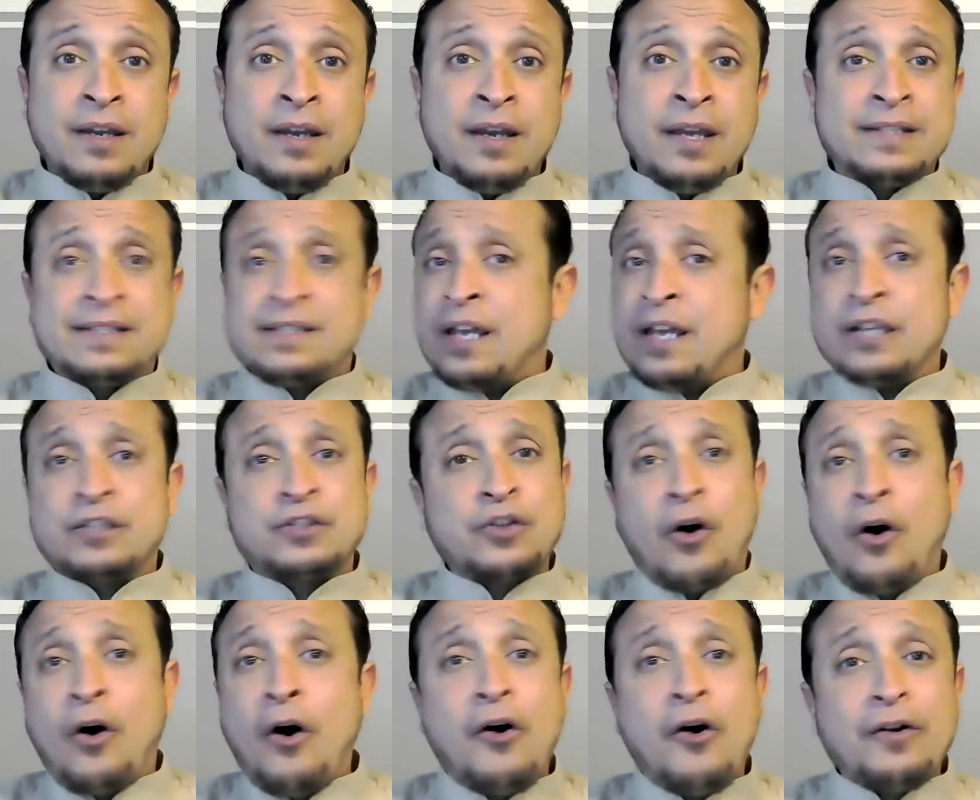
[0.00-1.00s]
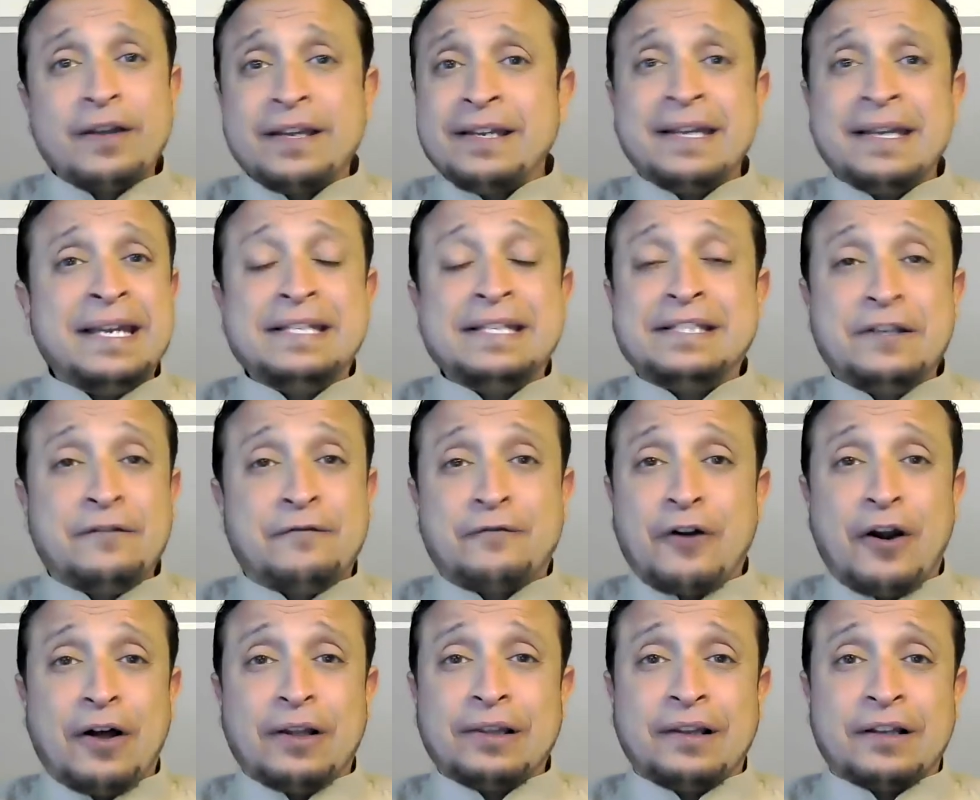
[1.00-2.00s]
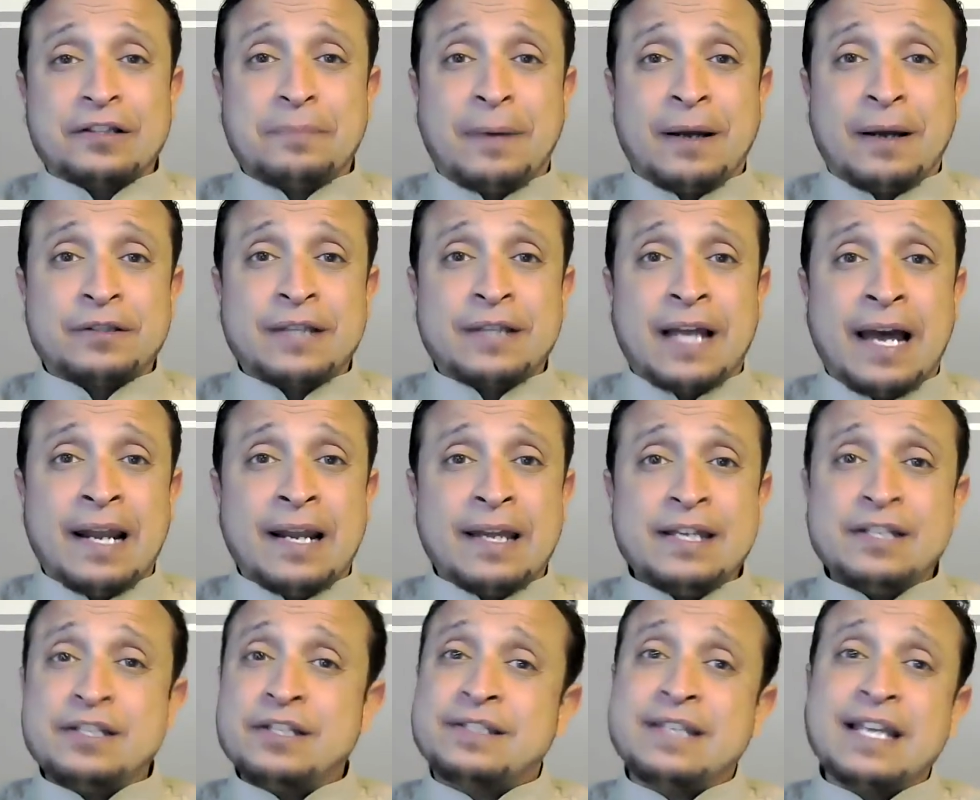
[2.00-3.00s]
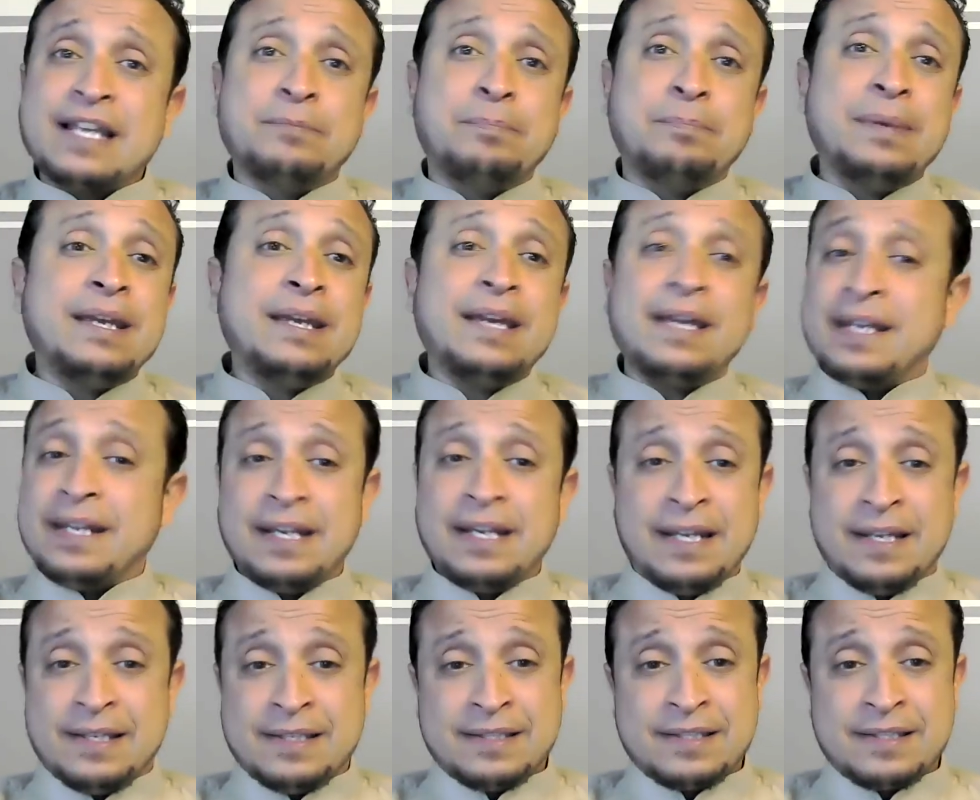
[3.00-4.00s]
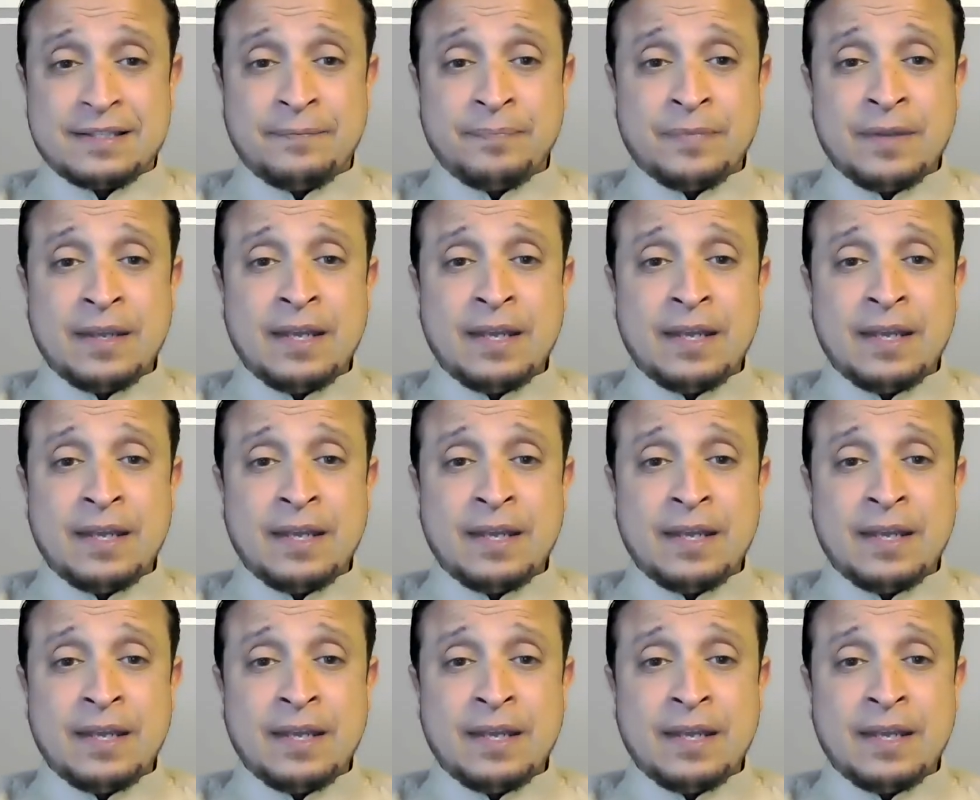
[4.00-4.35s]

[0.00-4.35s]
It's all easy for Allah subhanahu wa ta'ala. He just says, be and it is.